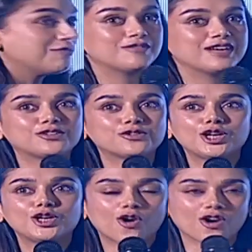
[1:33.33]
We went
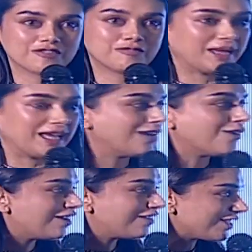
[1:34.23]
through a lot of
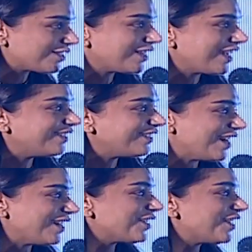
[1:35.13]
pain, all of us together,
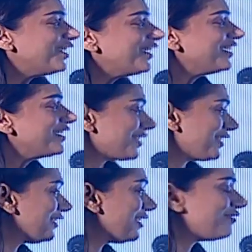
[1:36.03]
Raja,
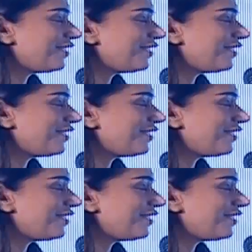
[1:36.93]
Satya,